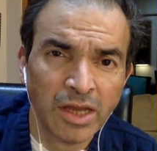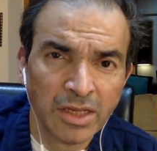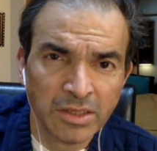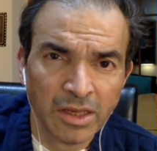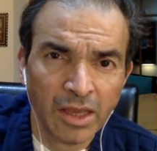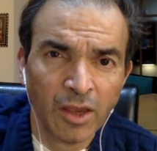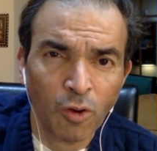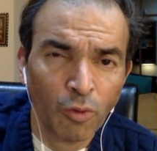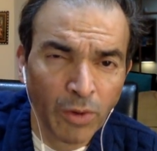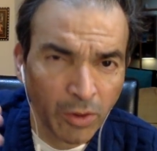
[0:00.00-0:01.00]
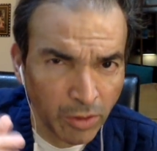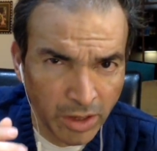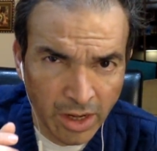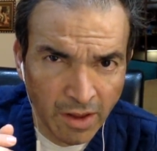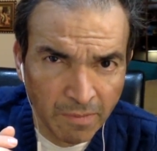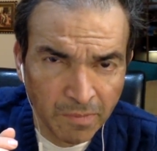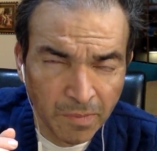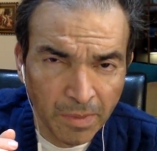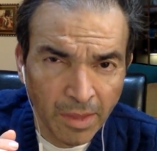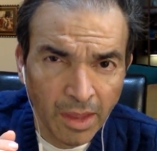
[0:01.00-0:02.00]
as a Omicron death.
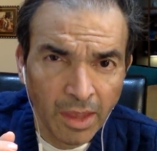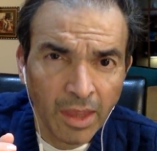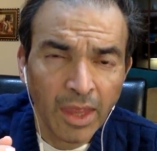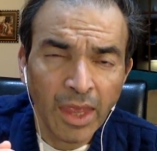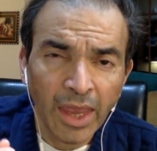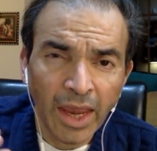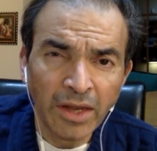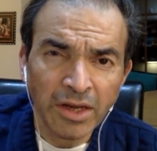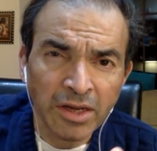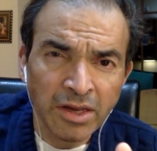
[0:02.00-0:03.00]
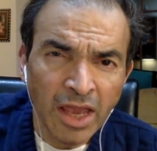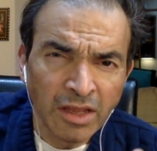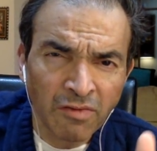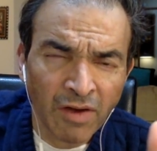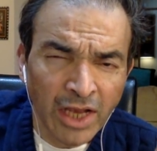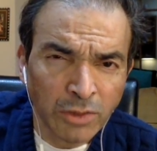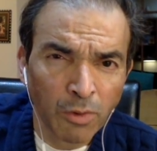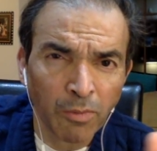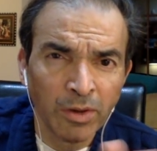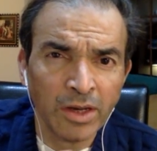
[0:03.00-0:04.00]
And India has a vast
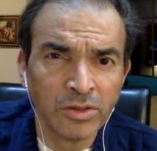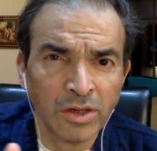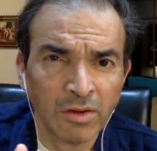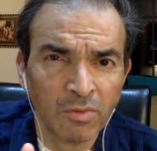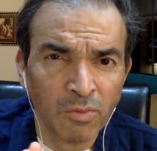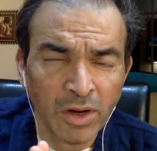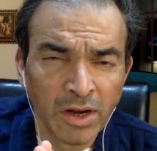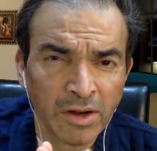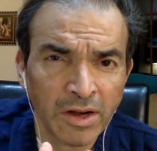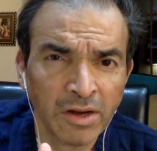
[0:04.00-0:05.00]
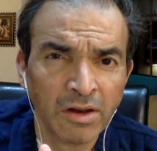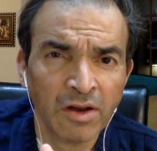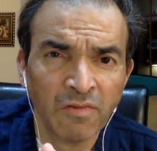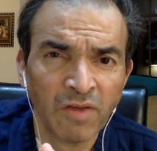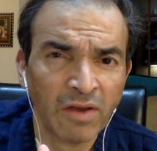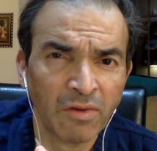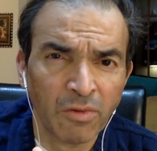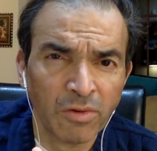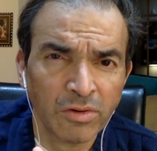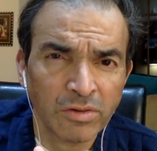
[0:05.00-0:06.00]
population, 135
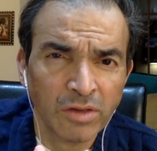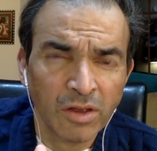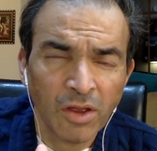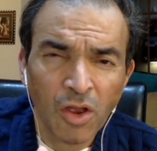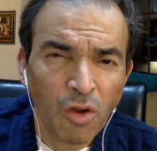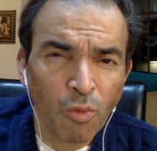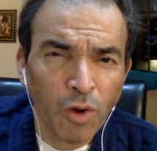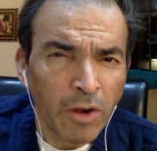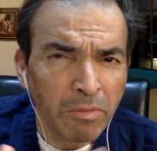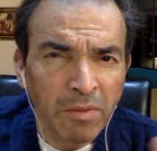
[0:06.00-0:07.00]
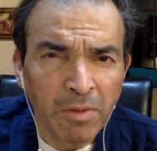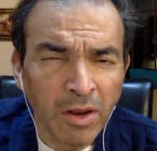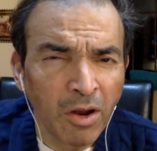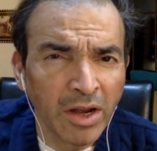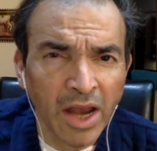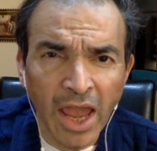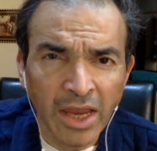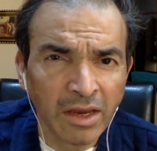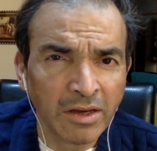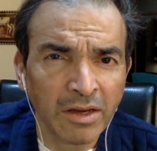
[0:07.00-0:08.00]
crores. Were people not
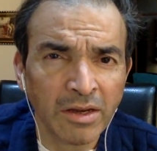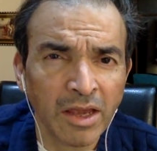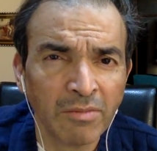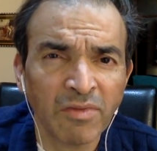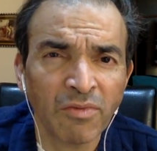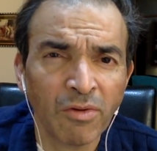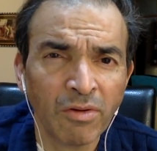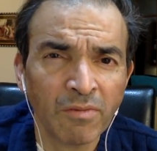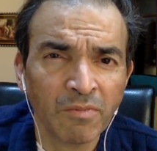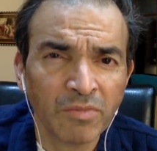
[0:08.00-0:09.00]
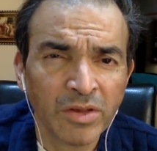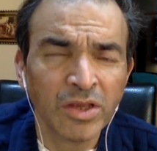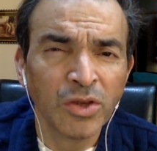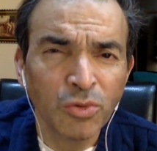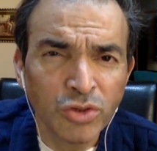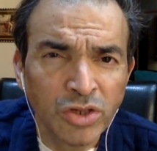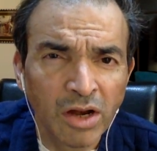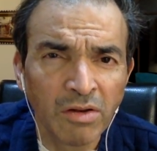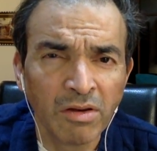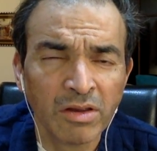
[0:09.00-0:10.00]
dying in India before? It's a huge
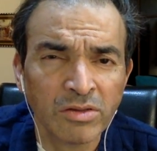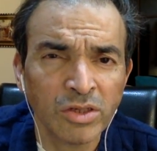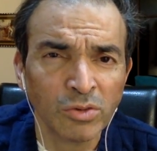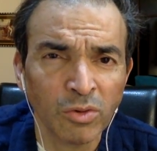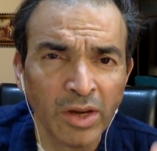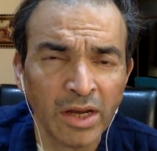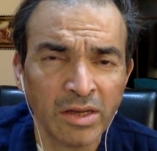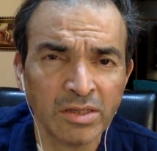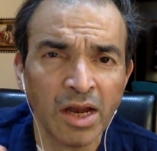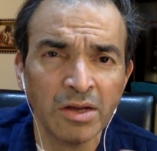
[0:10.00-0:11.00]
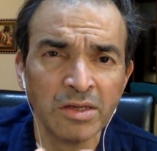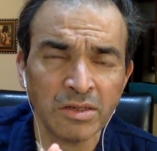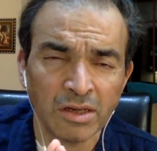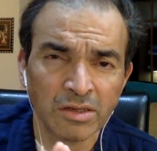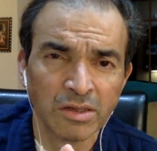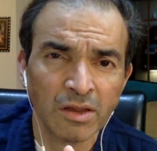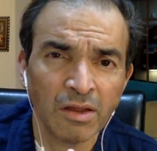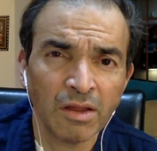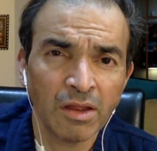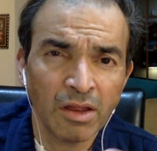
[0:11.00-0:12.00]
country. Just look at the statistics.
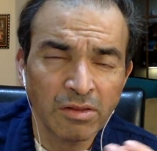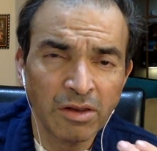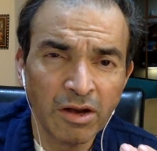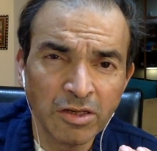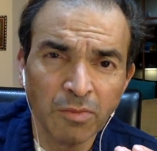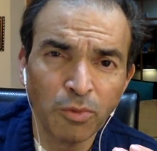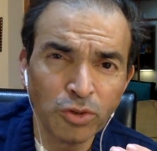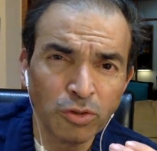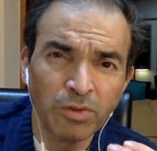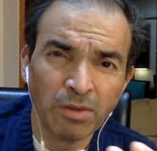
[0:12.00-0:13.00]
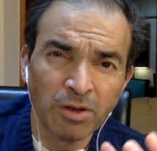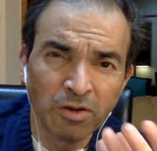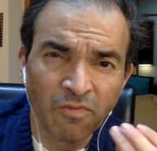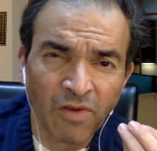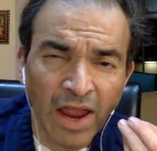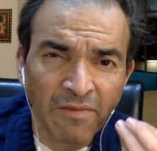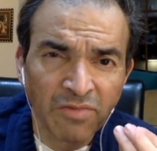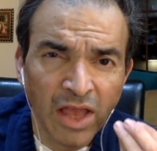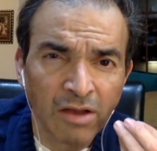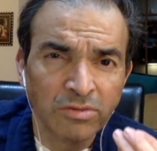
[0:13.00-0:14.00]
There are supposed to be about
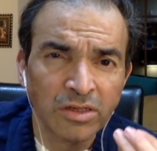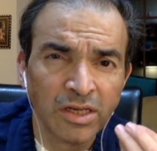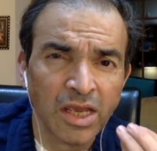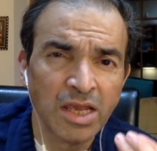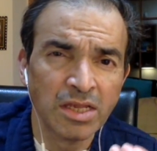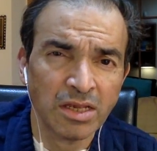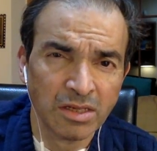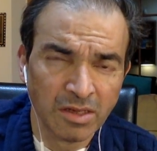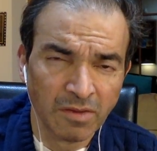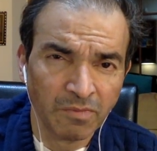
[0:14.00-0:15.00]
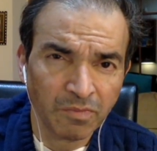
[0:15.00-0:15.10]
5,000 cases